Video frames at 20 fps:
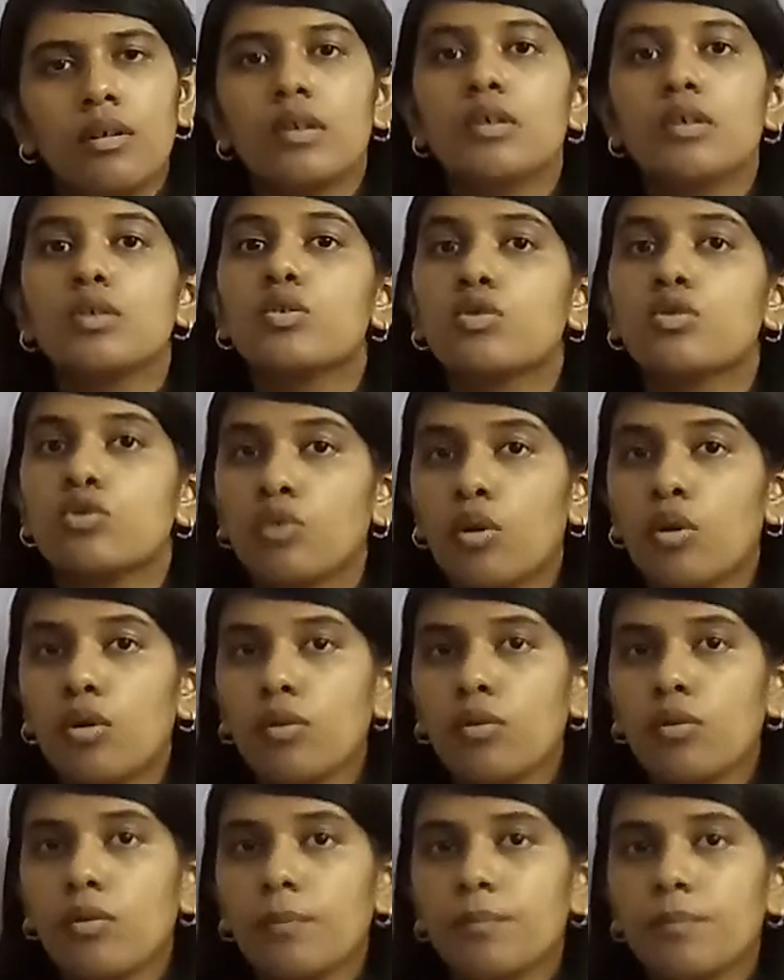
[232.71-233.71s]

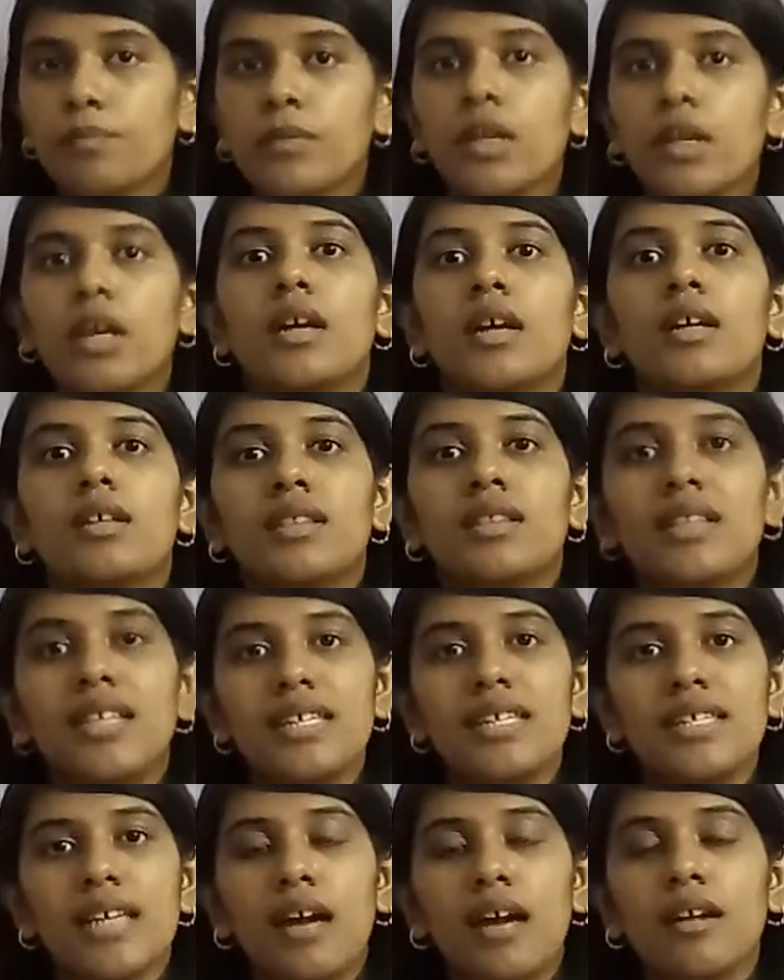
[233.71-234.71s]
So,
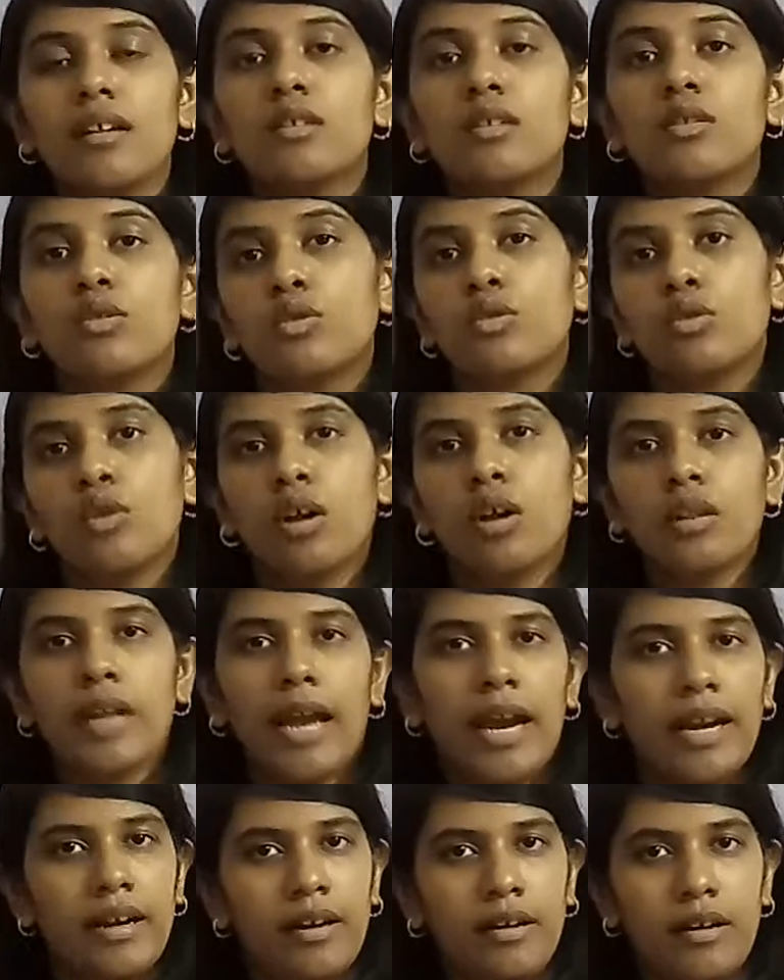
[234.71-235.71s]
these are
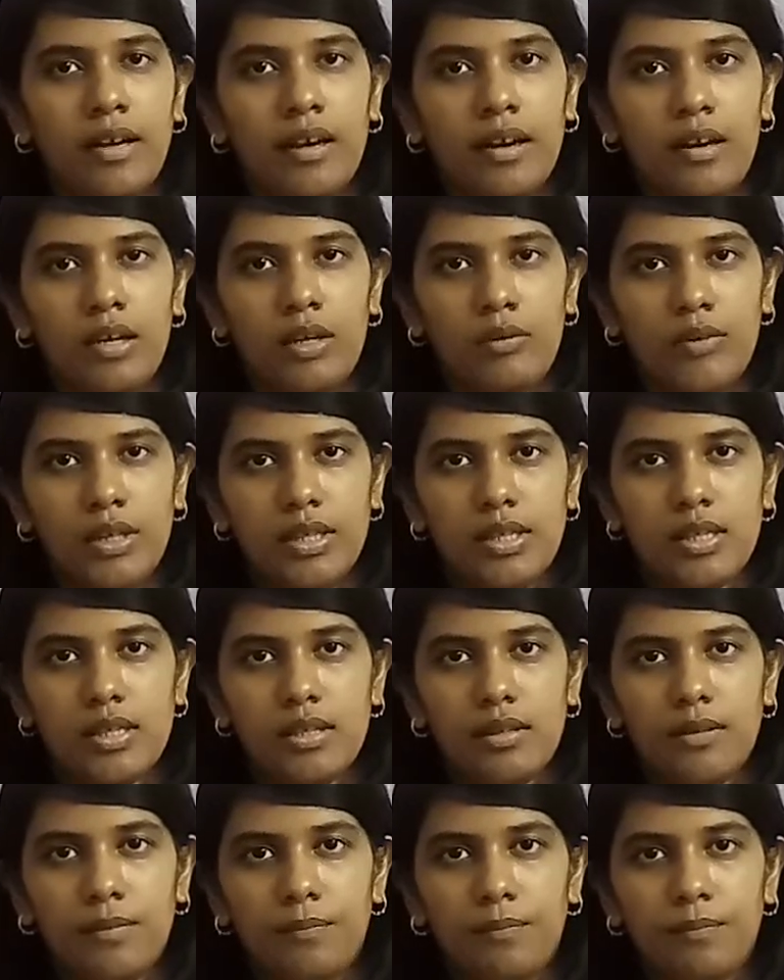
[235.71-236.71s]
non-identical twins.